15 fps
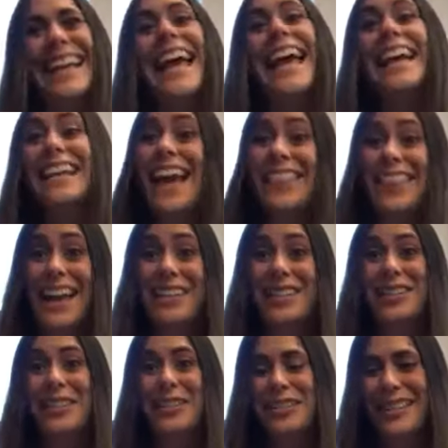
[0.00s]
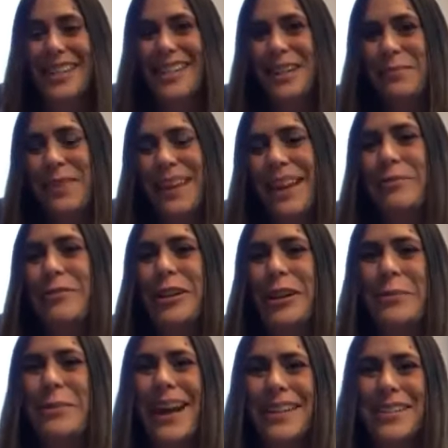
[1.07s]
Yeah, that is certainly something I'm
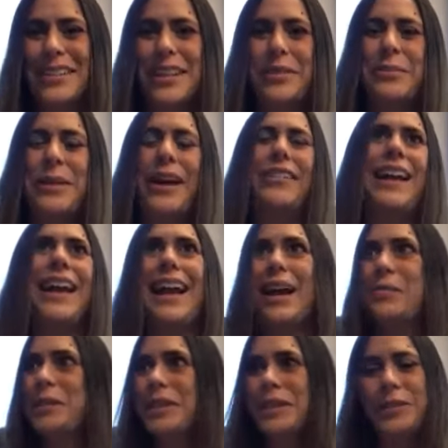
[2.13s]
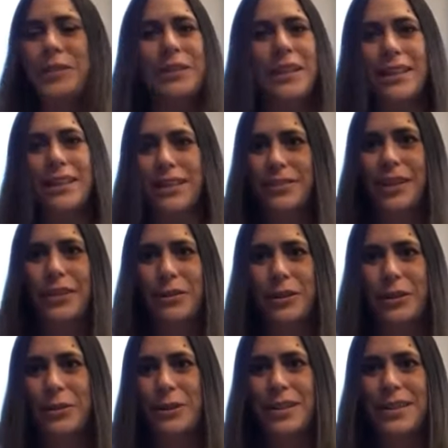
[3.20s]
very passionate about. I absolutely love our
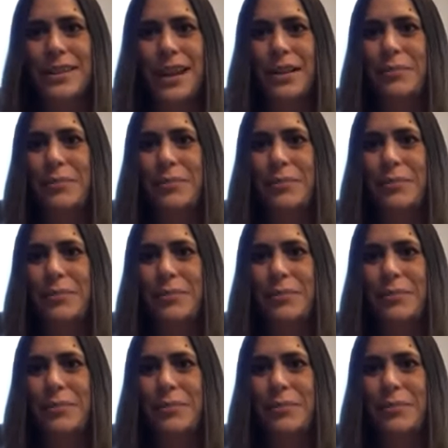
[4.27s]
growers.